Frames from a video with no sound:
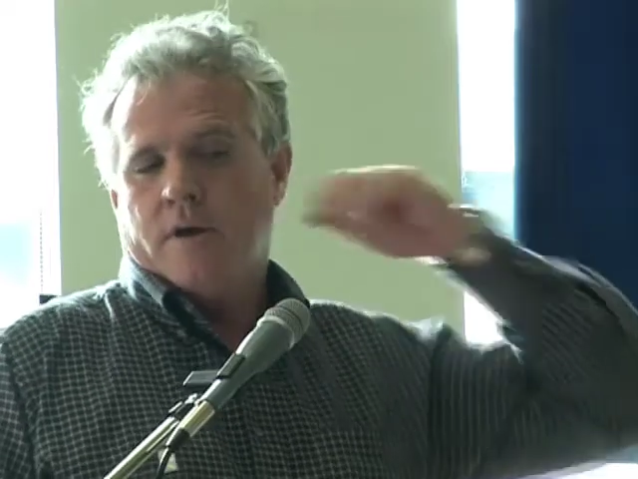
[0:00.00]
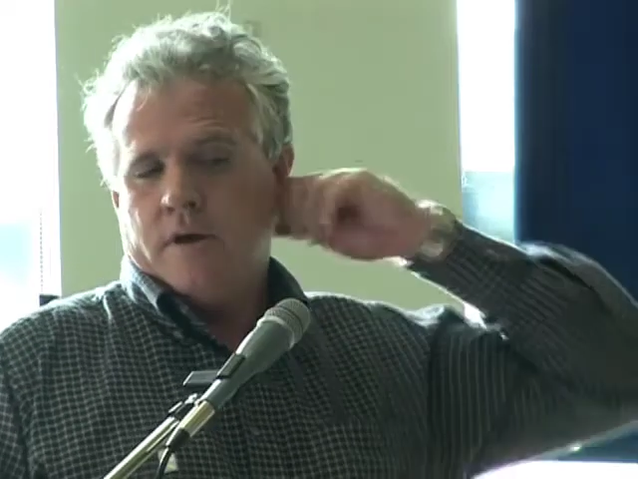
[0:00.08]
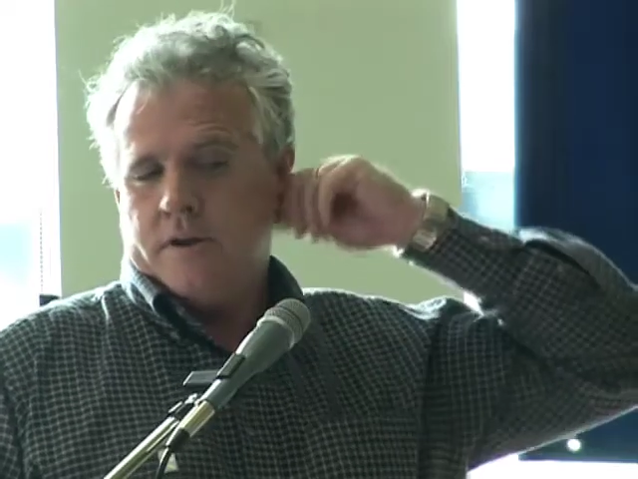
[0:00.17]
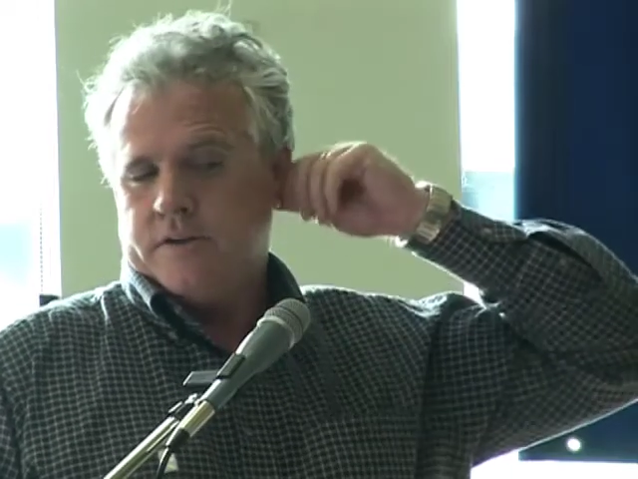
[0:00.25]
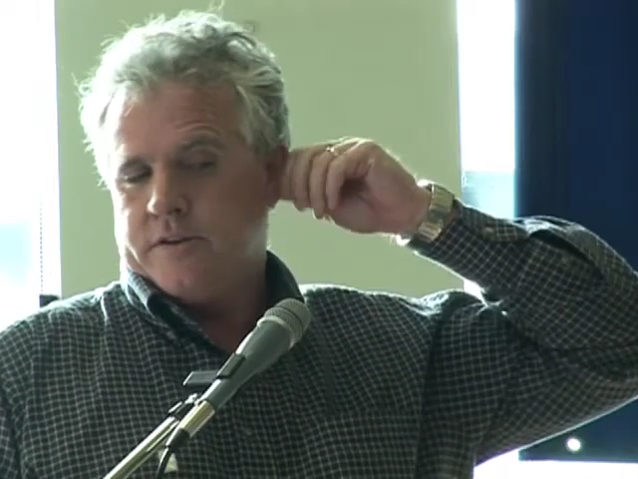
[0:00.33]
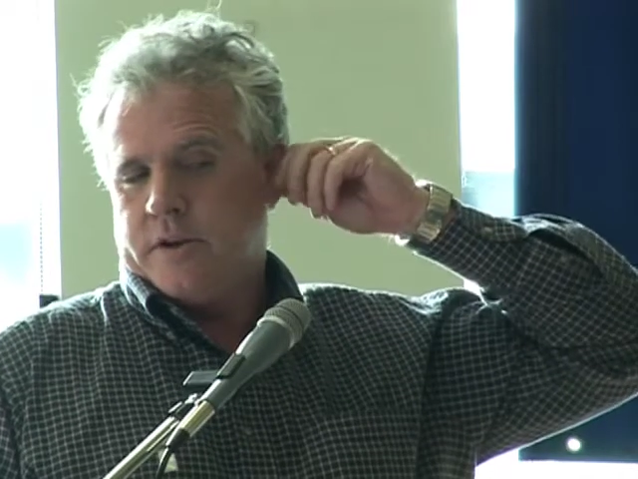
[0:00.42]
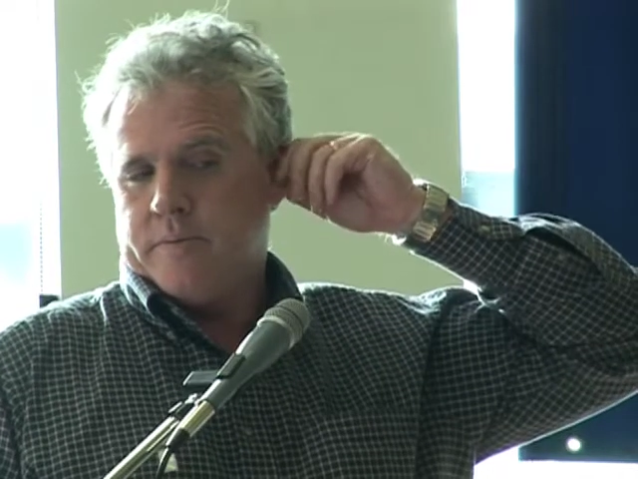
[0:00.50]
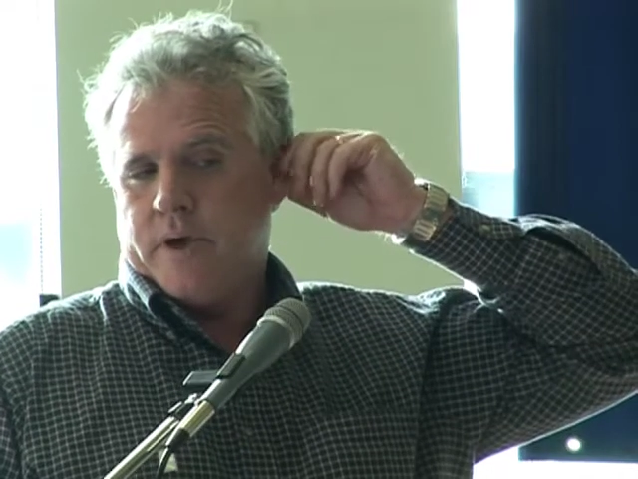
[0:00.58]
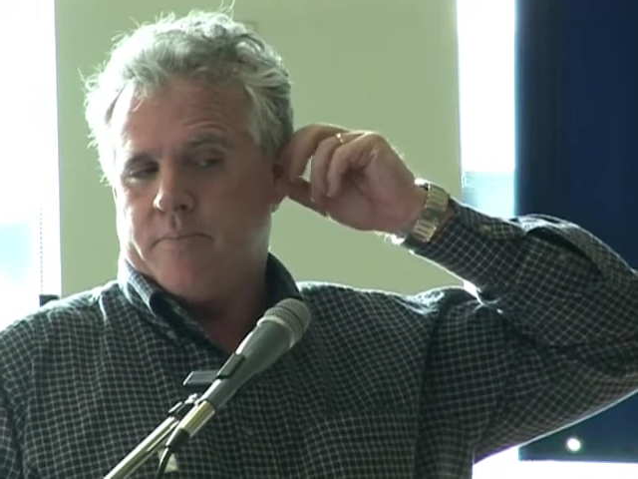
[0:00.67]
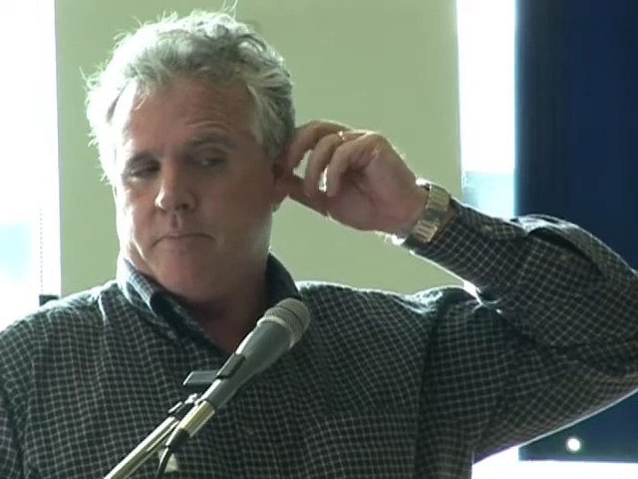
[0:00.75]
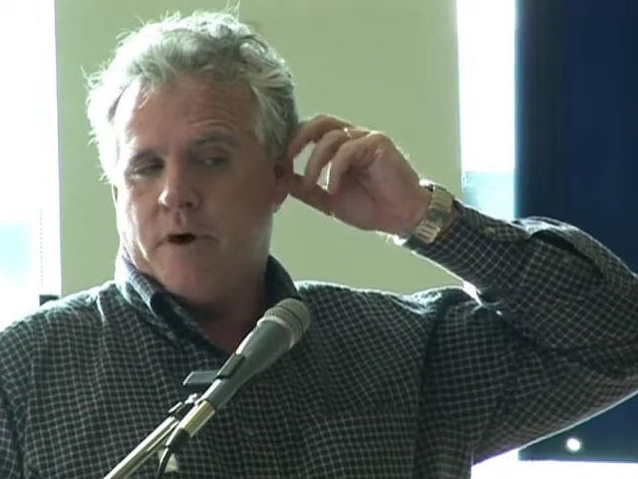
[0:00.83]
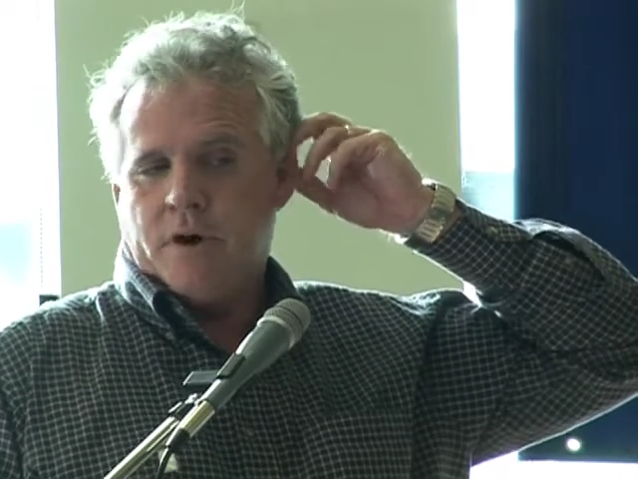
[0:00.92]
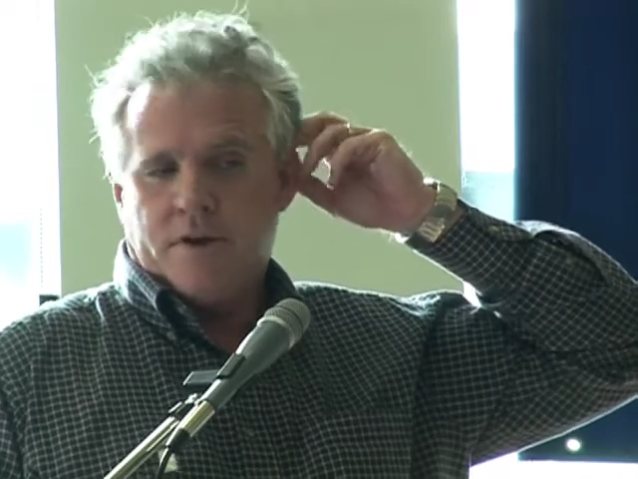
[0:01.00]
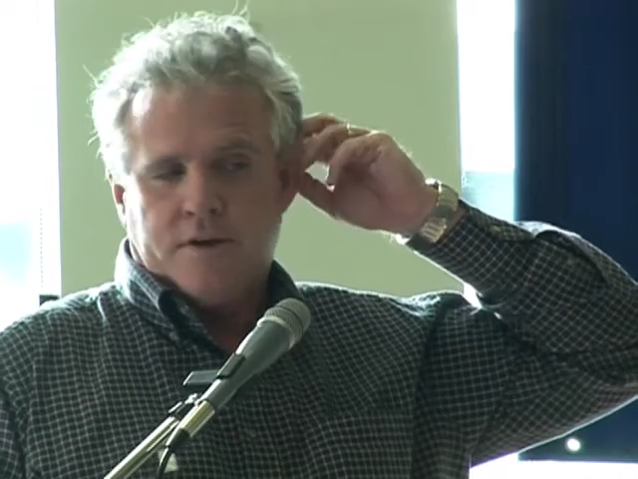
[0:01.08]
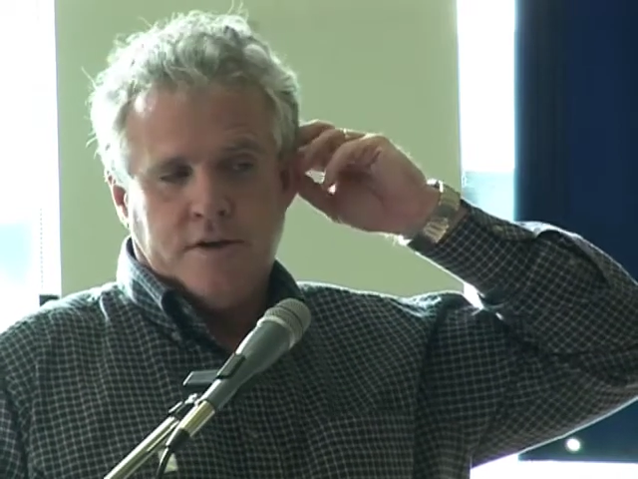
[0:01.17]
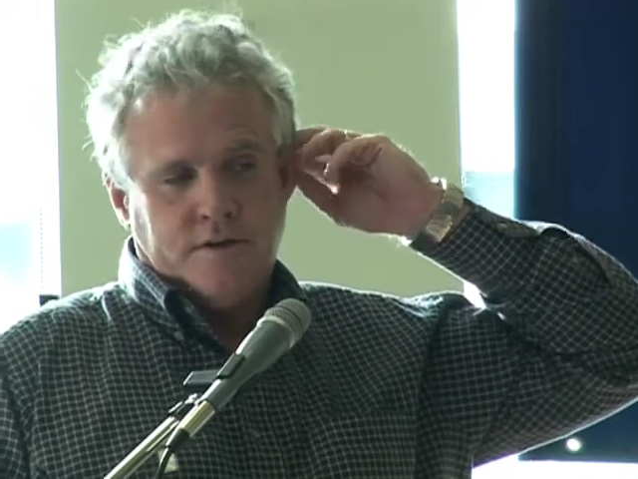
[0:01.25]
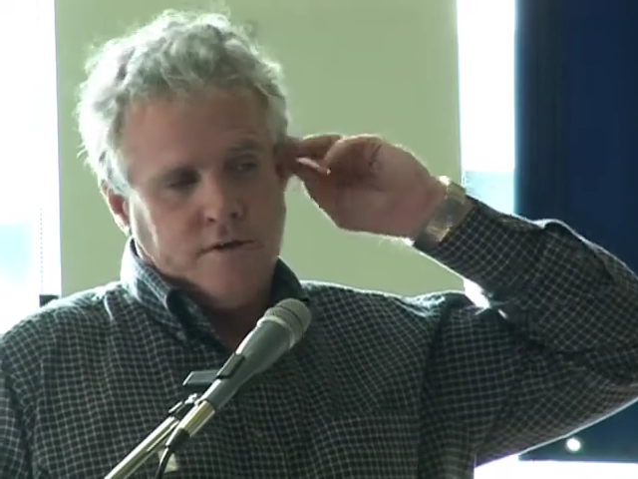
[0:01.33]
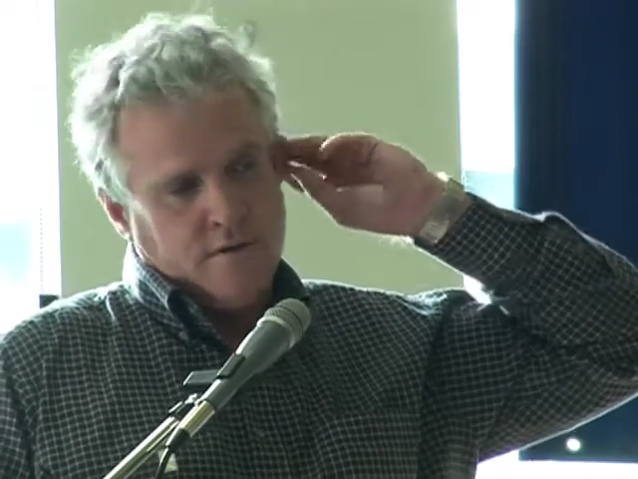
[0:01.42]
It isn't about
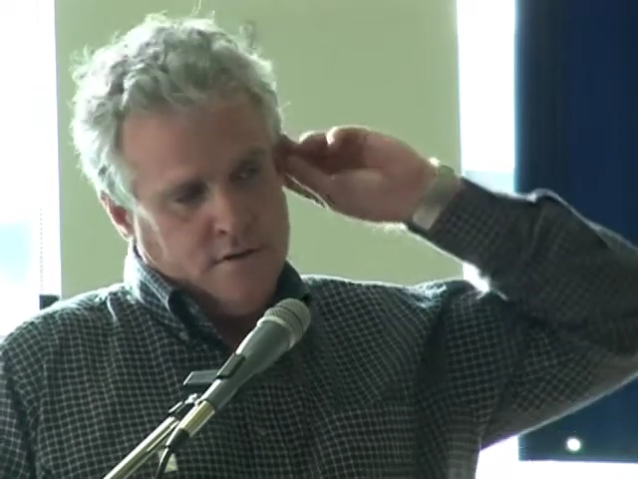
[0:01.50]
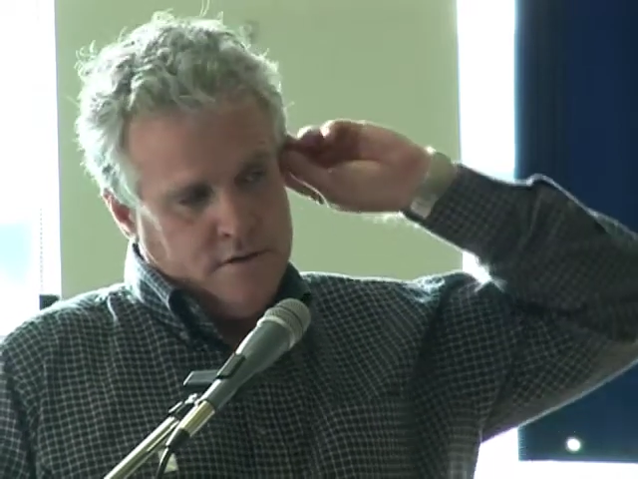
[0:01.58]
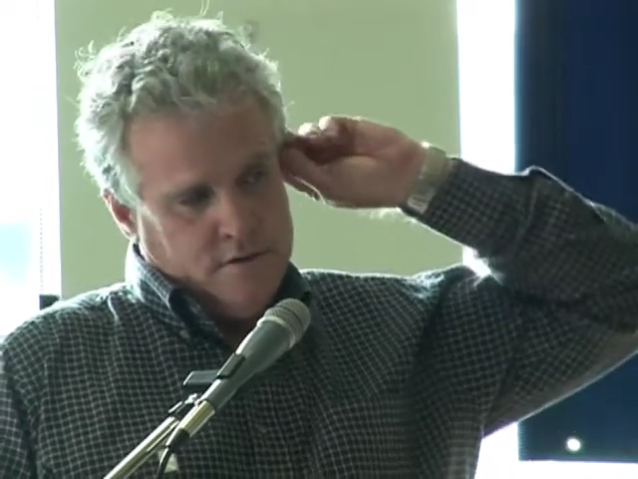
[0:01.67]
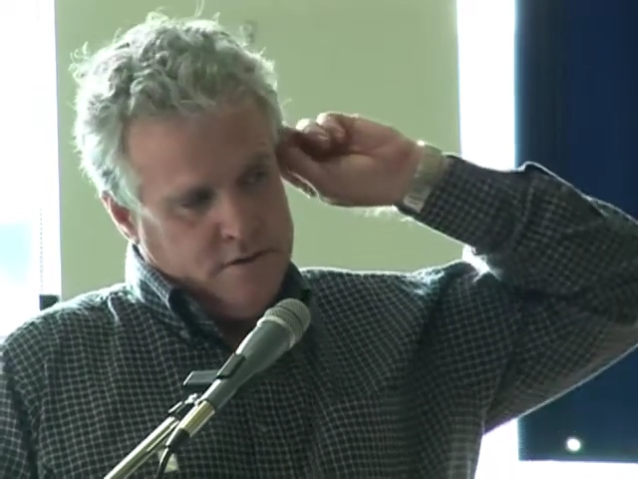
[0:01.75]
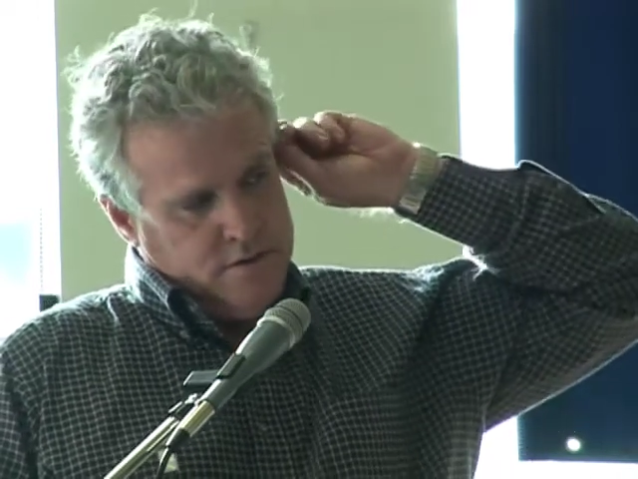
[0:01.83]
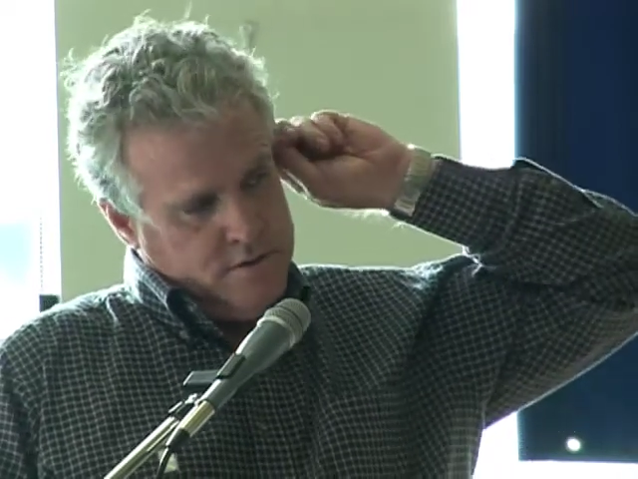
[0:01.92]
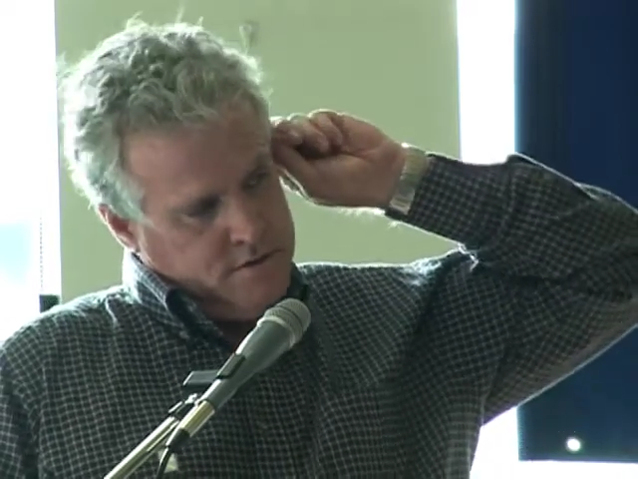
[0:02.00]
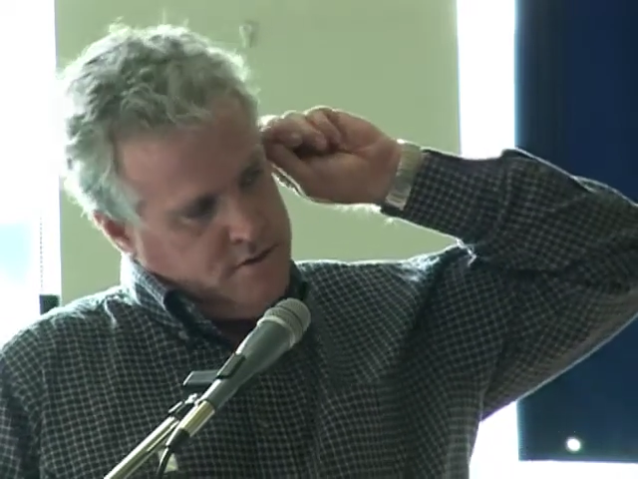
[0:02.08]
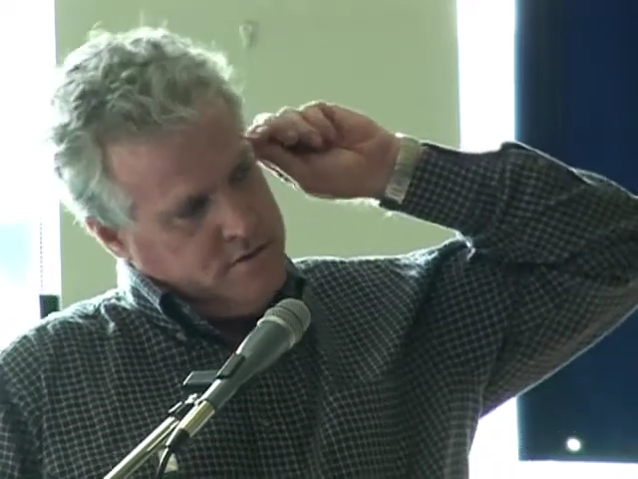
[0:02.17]
politicians.